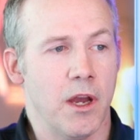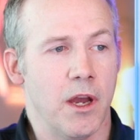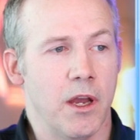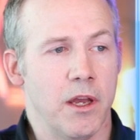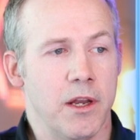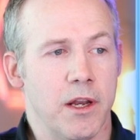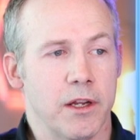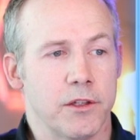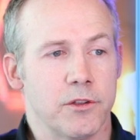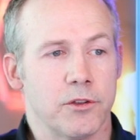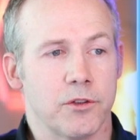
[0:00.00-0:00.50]

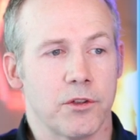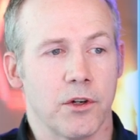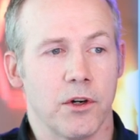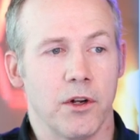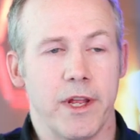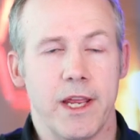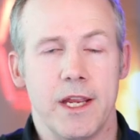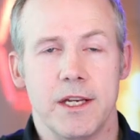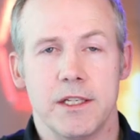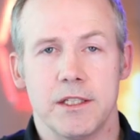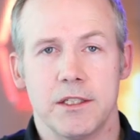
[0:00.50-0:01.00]
an
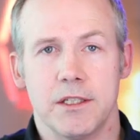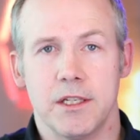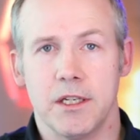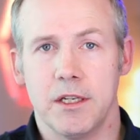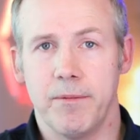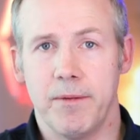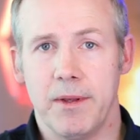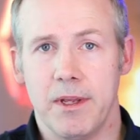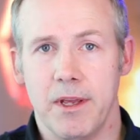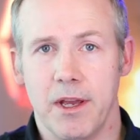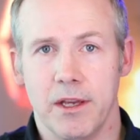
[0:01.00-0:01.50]
external
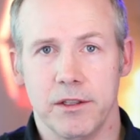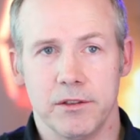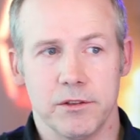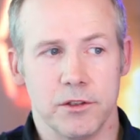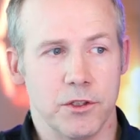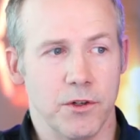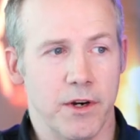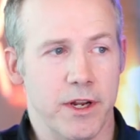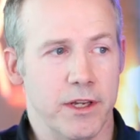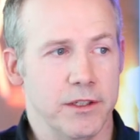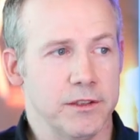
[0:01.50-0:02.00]
HTTPS
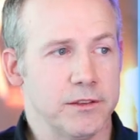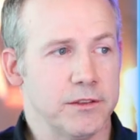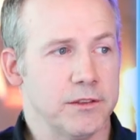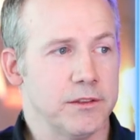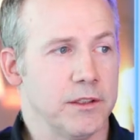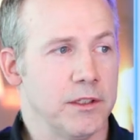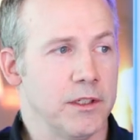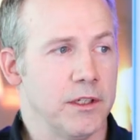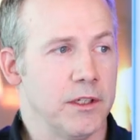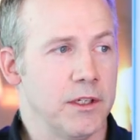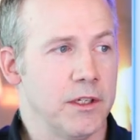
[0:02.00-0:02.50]
address.
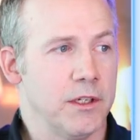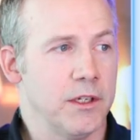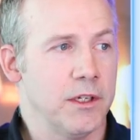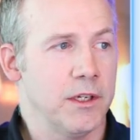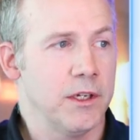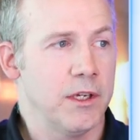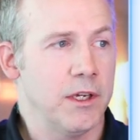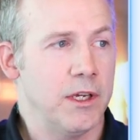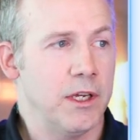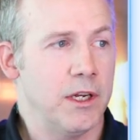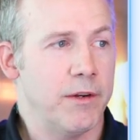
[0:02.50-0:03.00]

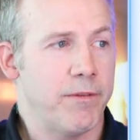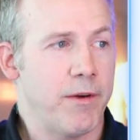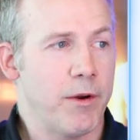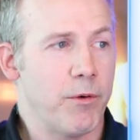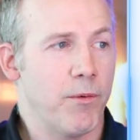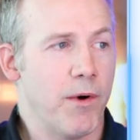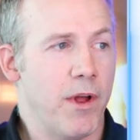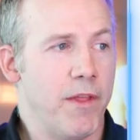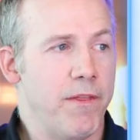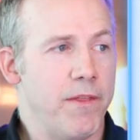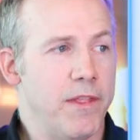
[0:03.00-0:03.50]
And if I
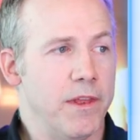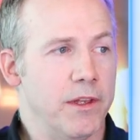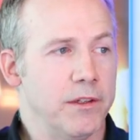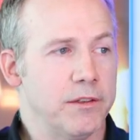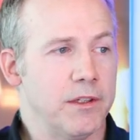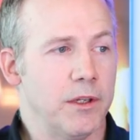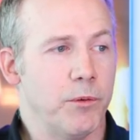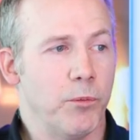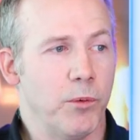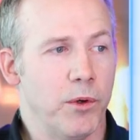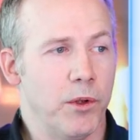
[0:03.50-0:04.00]
run
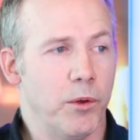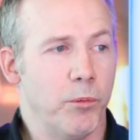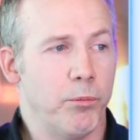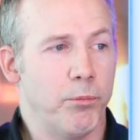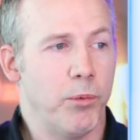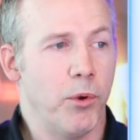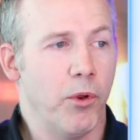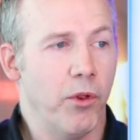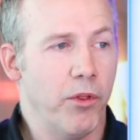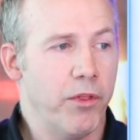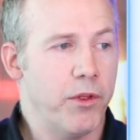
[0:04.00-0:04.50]
this, it will
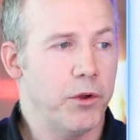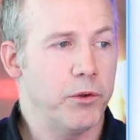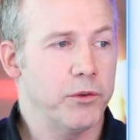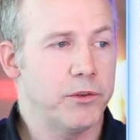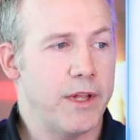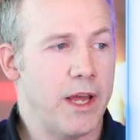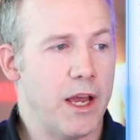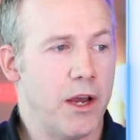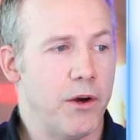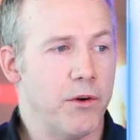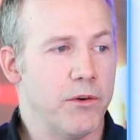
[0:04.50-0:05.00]
pull those
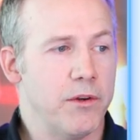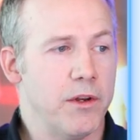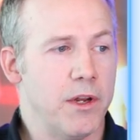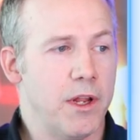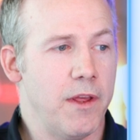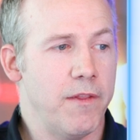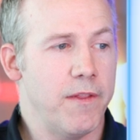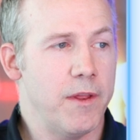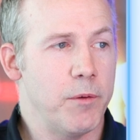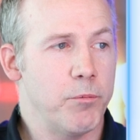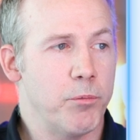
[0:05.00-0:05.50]
down
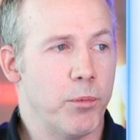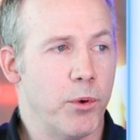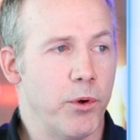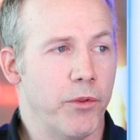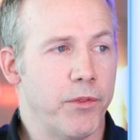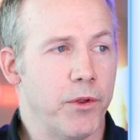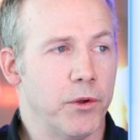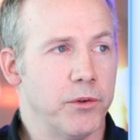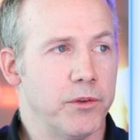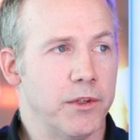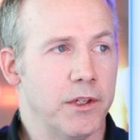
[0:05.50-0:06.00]
and then
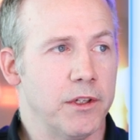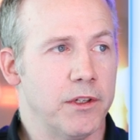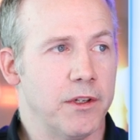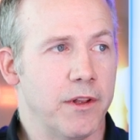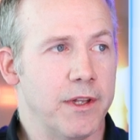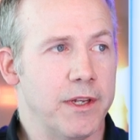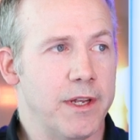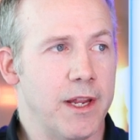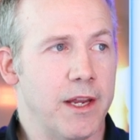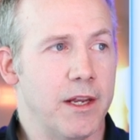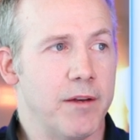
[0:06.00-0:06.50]
put those into
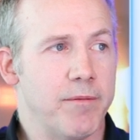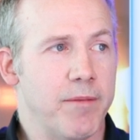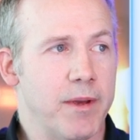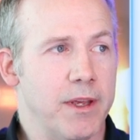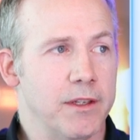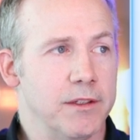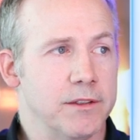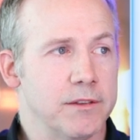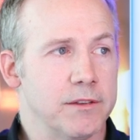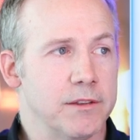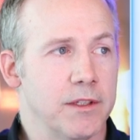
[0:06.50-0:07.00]
the
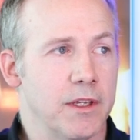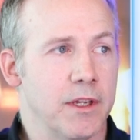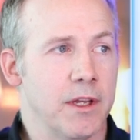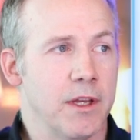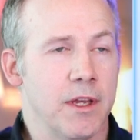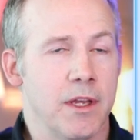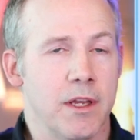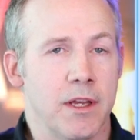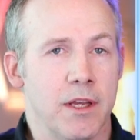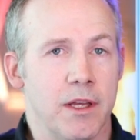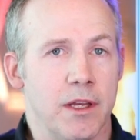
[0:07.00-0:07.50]
database,
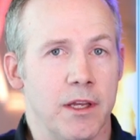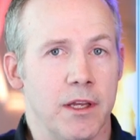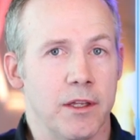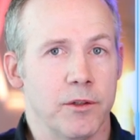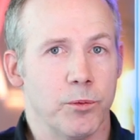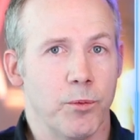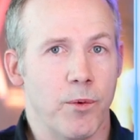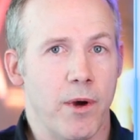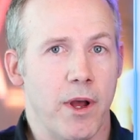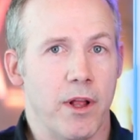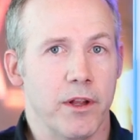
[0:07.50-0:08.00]

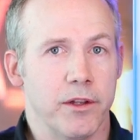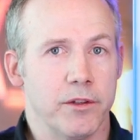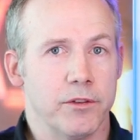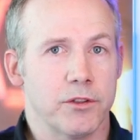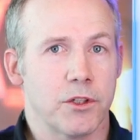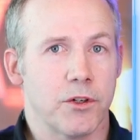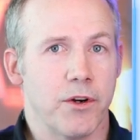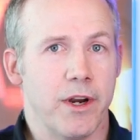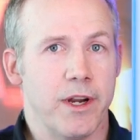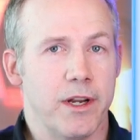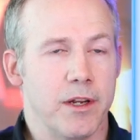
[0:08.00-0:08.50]
as well as
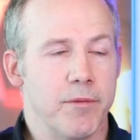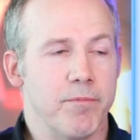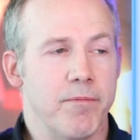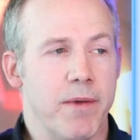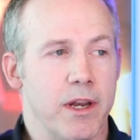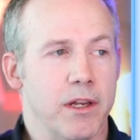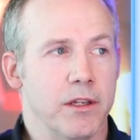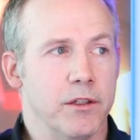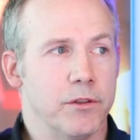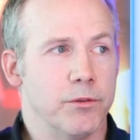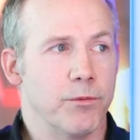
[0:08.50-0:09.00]
create
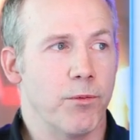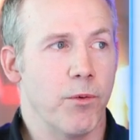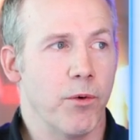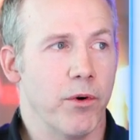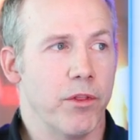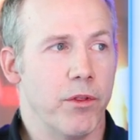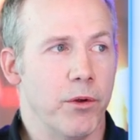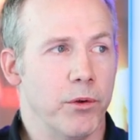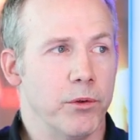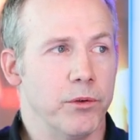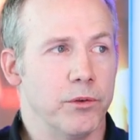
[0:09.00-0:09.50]
embeddings for
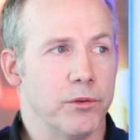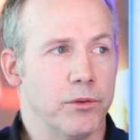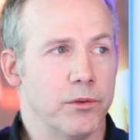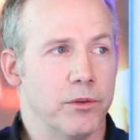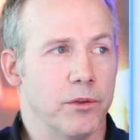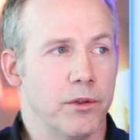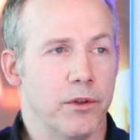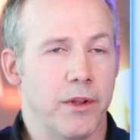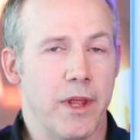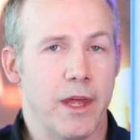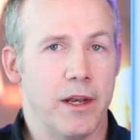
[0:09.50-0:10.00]

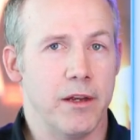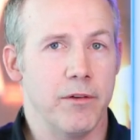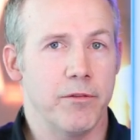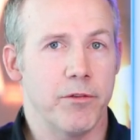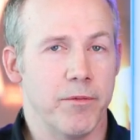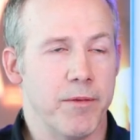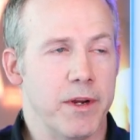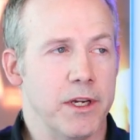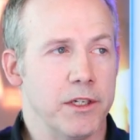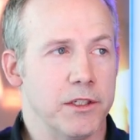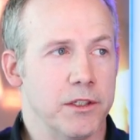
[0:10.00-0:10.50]
that
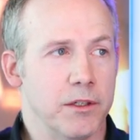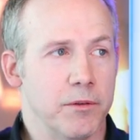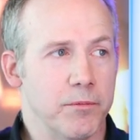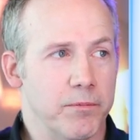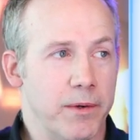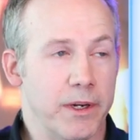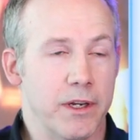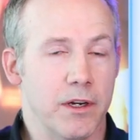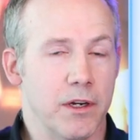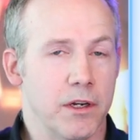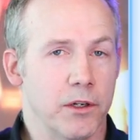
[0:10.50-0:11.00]
information.
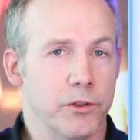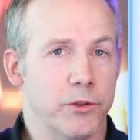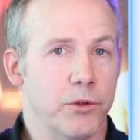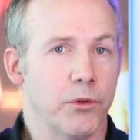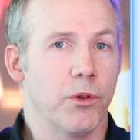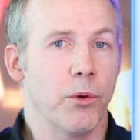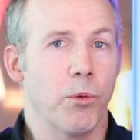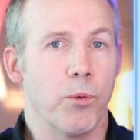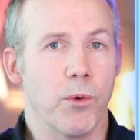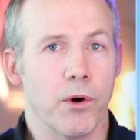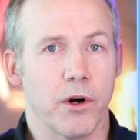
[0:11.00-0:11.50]
But it'll do
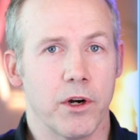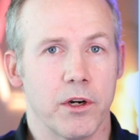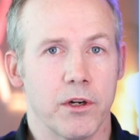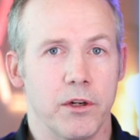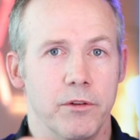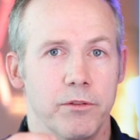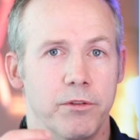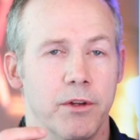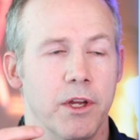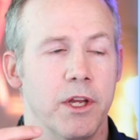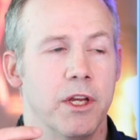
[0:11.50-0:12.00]
the work
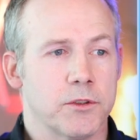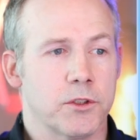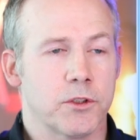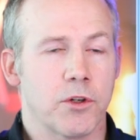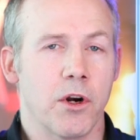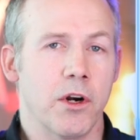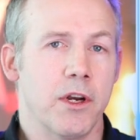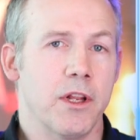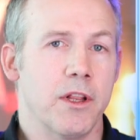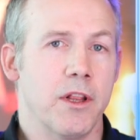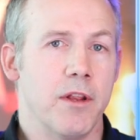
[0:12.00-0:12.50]
of
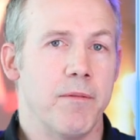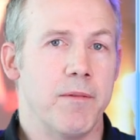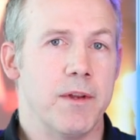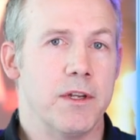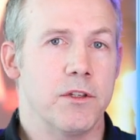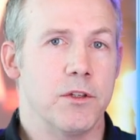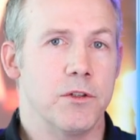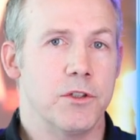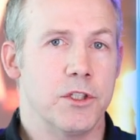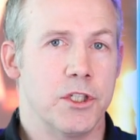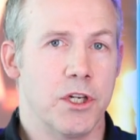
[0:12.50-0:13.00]
turning them
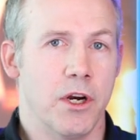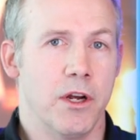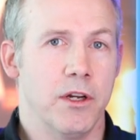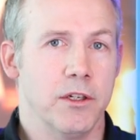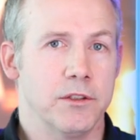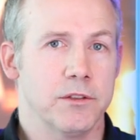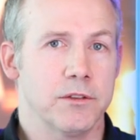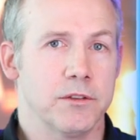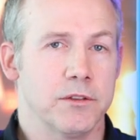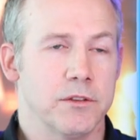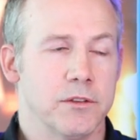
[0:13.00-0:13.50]
into
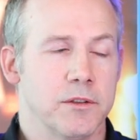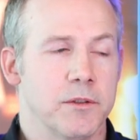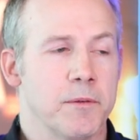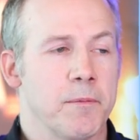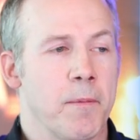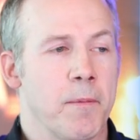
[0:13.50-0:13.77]
chunks